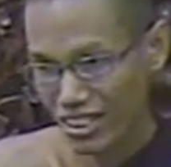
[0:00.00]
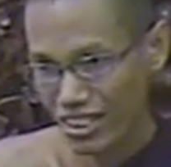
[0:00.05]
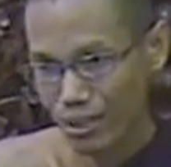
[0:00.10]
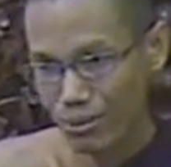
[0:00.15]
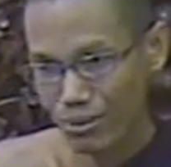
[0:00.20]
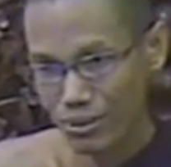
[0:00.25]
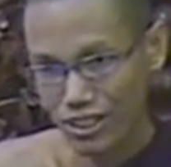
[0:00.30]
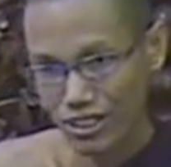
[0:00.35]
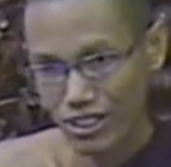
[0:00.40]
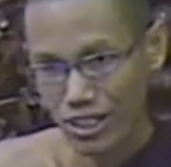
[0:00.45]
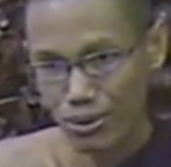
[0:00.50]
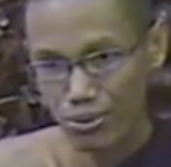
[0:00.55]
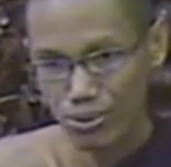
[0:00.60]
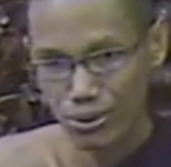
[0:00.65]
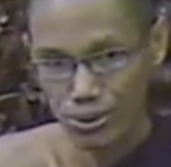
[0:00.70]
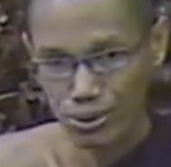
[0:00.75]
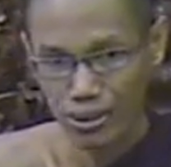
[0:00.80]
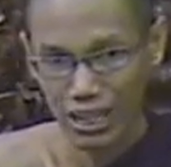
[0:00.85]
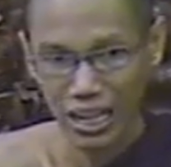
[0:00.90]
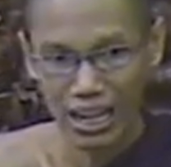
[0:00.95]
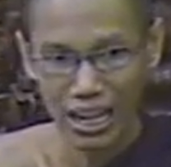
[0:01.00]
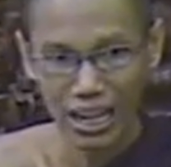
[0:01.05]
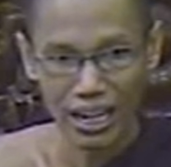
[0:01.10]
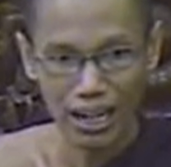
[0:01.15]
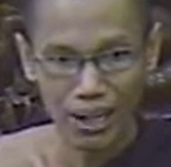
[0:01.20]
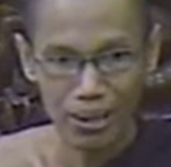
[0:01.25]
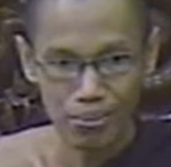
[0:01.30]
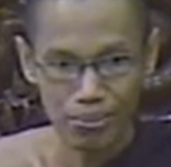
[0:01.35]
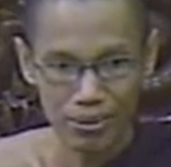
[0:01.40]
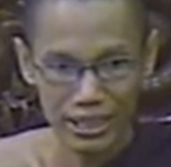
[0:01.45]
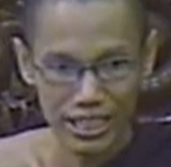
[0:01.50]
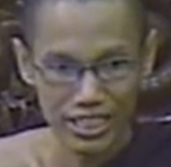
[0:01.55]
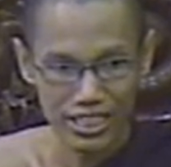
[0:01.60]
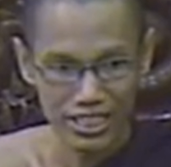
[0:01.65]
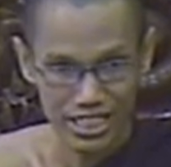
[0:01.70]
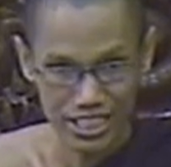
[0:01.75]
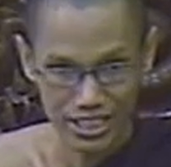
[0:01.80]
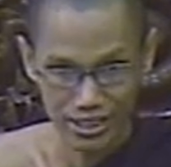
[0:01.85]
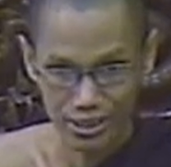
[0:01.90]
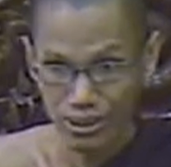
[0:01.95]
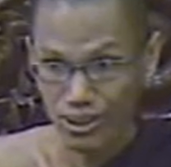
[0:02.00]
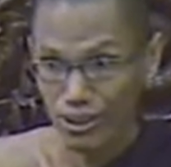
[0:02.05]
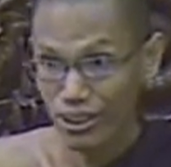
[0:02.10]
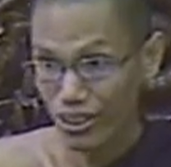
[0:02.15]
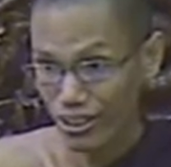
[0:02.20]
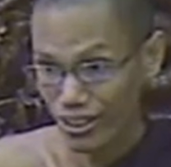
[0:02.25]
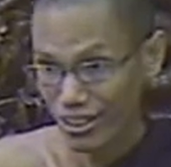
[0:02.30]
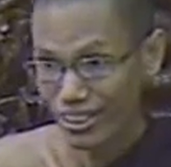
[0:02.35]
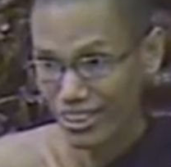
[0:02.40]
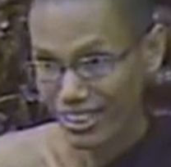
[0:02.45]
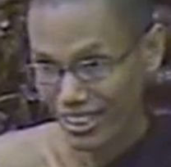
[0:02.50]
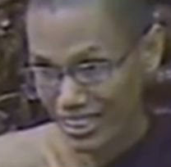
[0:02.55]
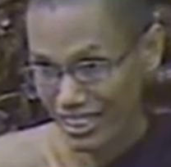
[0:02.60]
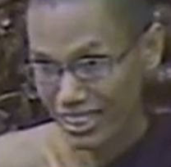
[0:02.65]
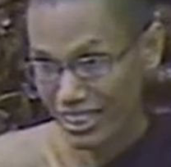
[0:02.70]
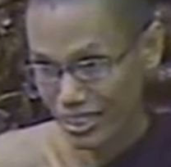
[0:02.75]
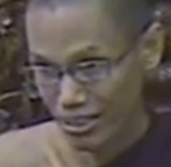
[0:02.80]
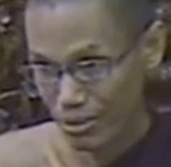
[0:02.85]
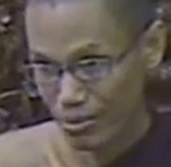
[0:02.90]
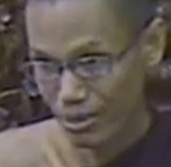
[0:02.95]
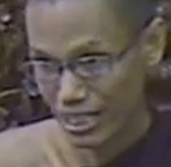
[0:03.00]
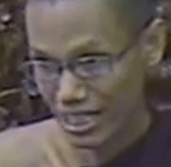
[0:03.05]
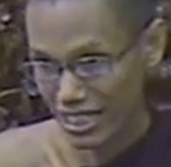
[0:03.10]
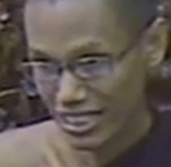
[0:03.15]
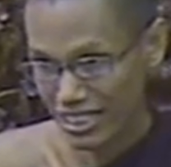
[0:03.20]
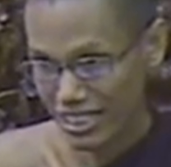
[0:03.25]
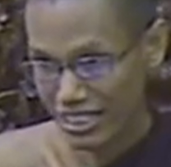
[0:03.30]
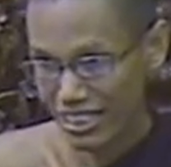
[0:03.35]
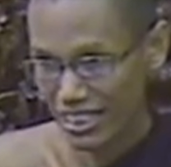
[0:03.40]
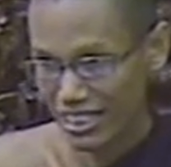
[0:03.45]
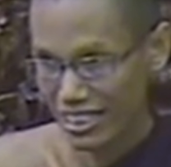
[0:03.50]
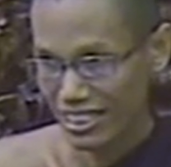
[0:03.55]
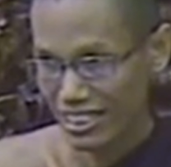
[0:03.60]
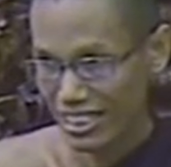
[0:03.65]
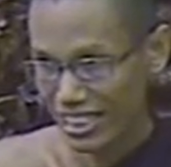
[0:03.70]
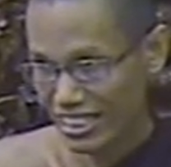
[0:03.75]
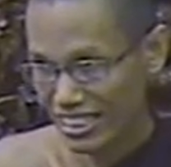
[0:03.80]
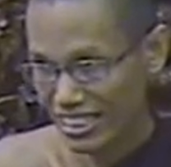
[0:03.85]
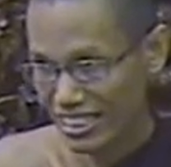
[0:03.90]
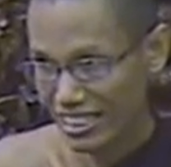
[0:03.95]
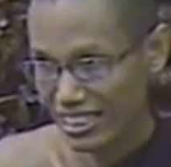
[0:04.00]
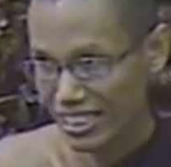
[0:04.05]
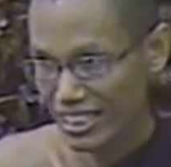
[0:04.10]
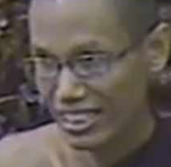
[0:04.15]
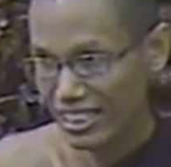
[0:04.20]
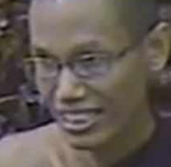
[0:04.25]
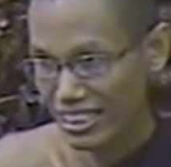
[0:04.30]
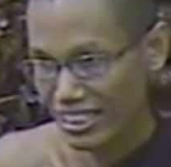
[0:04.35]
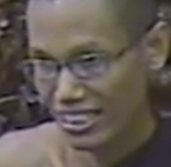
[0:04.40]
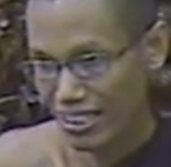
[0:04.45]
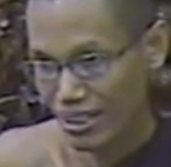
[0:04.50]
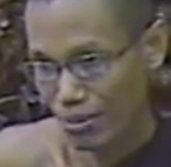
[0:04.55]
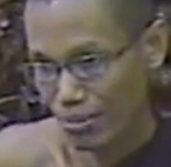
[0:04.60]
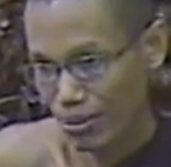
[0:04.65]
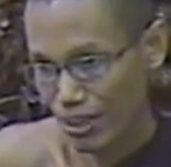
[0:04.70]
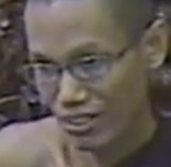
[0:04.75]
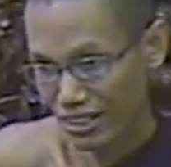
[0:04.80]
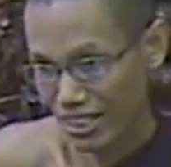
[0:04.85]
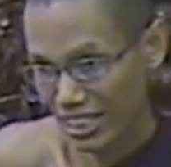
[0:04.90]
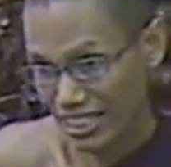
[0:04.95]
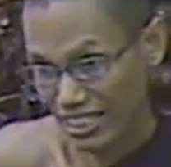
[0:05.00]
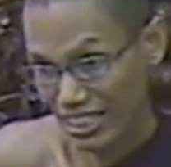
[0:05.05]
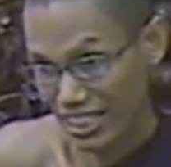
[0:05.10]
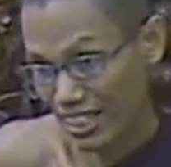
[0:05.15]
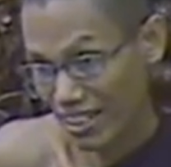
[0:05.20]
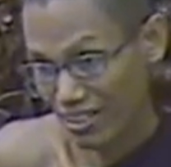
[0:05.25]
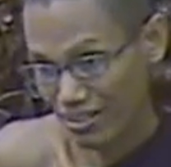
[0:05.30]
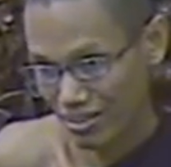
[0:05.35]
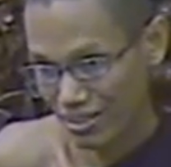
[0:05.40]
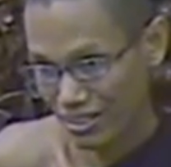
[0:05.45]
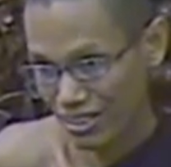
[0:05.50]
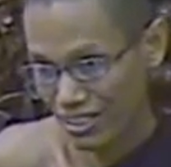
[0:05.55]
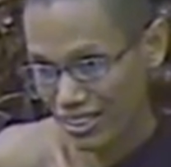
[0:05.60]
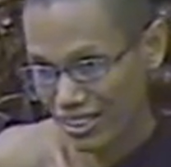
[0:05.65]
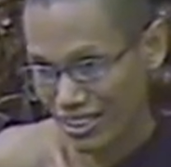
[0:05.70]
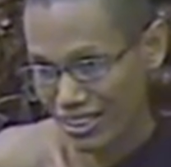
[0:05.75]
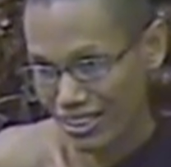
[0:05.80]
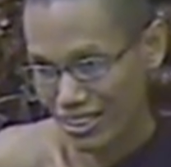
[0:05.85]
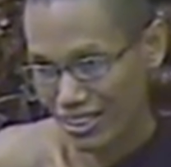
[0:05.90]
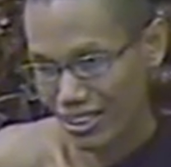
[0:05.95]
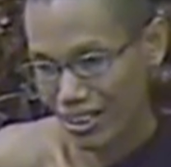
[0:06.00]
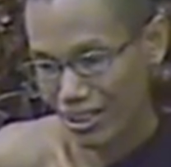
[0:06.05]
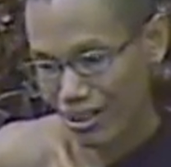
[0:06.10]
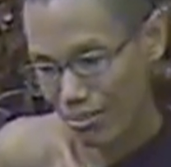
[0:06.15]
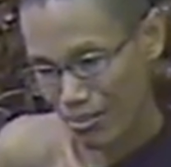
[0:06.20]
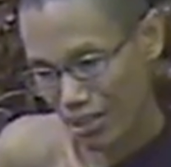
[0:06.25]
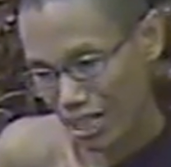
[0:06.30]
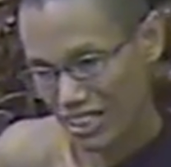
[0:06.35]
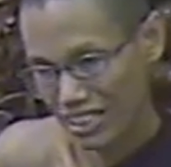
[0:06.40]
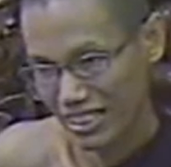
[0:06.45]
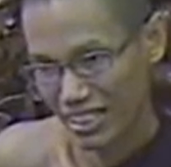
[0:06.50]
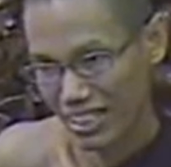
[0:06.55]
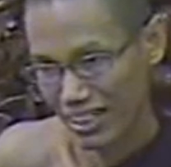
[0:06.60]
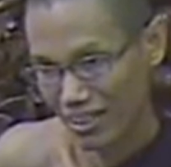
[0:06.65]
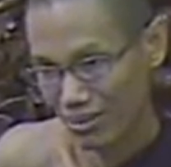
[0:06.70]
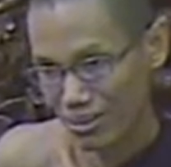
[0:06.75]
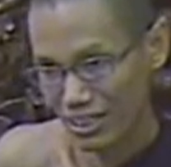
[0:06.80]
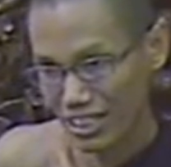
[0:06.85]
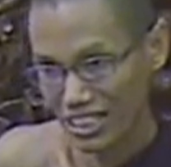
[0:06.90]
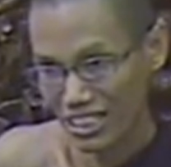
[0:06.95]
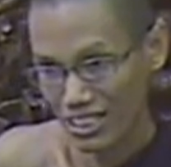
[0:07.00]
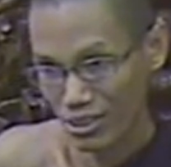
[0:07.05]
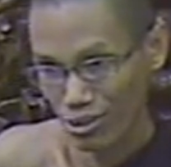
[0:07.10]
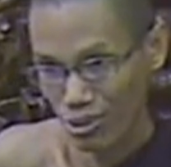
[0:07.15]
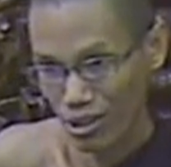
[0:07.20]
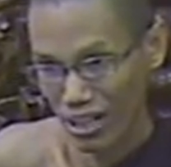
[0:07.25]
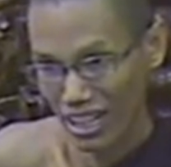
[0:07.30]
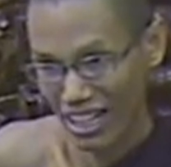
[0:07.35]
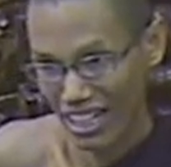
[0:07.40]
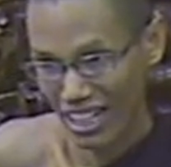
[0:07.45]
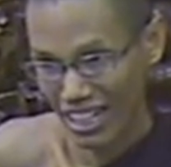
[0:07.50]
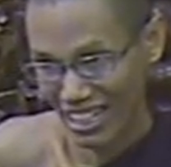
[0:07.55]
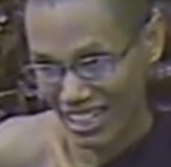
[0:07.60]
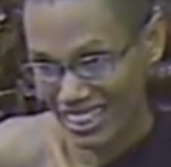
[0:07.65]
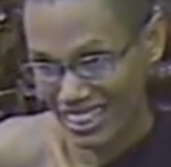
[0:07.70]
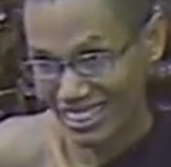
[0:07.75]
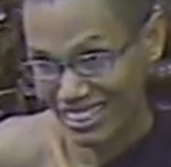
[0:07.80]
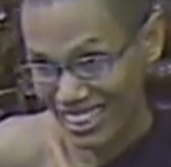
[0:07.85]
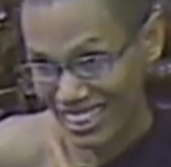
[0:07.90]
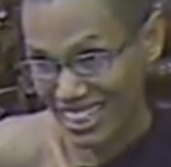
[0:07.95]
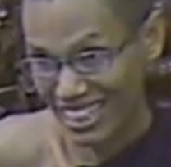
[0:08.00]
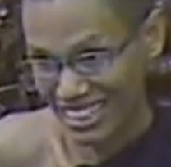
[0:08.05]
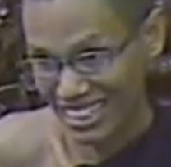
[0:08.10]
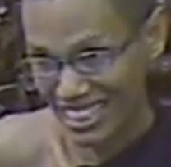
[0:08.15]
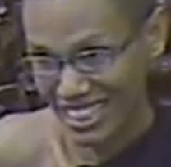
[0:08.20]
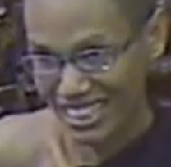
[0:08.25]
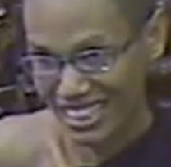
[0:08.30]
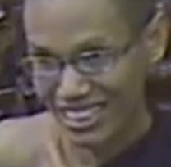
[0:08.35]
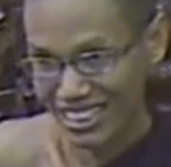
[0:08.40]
Every round view are based on attachments, Think, thinking about their self, or myself is what like that.